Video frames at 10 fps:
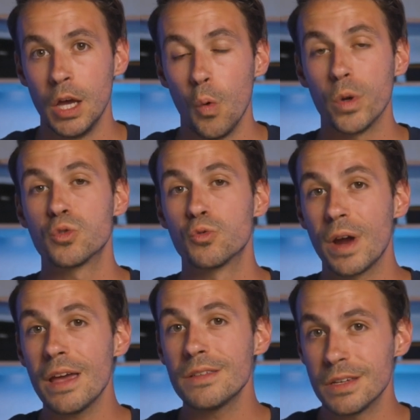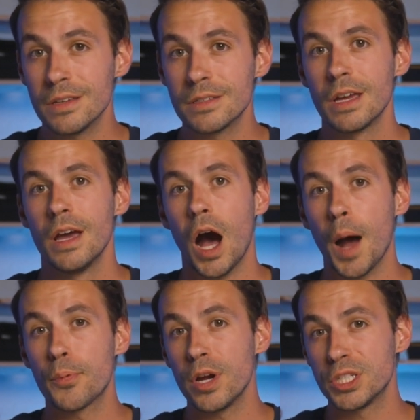which raises
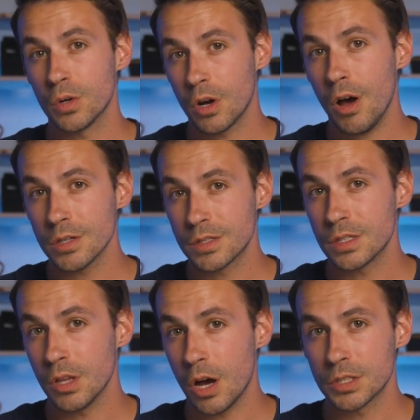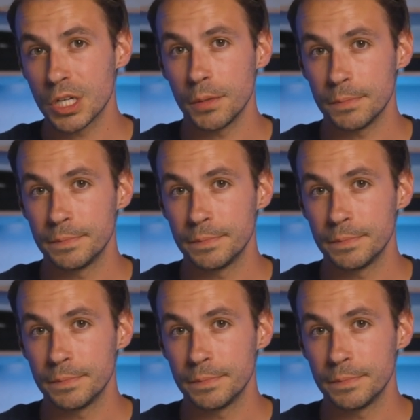operational costs long term.